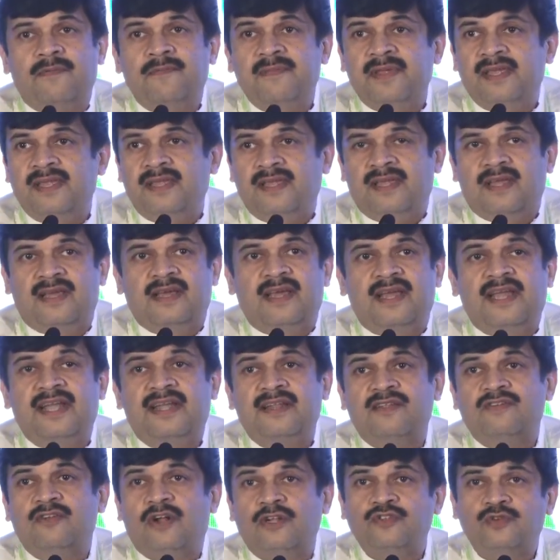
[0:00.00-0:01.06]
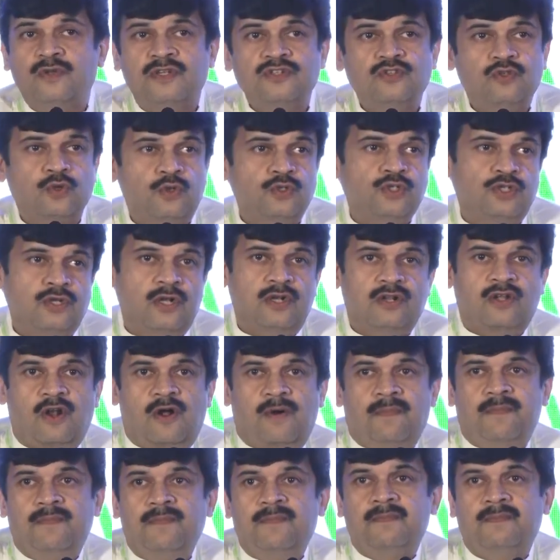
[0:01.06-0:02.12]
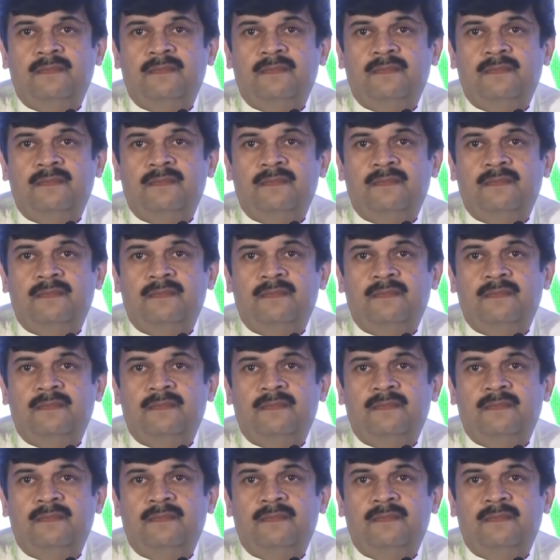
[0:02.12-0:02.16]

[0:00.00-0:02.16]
me, it is also a social crop.